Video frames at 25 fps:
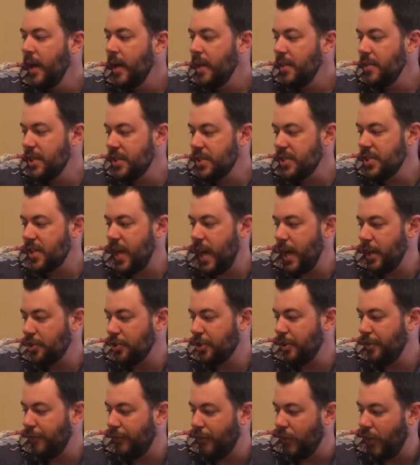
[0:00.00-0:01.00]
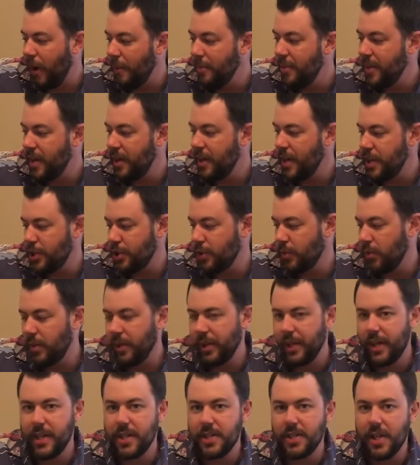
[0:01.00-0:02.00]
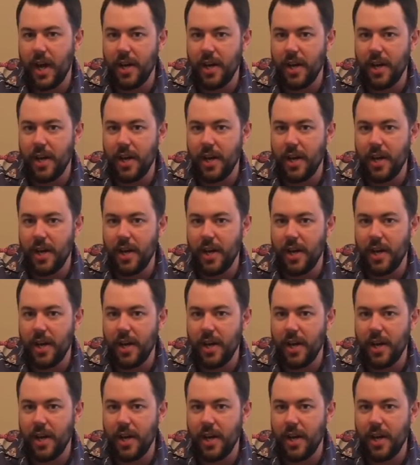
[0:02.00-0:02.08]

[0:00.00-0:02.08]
This is actually from the initial release.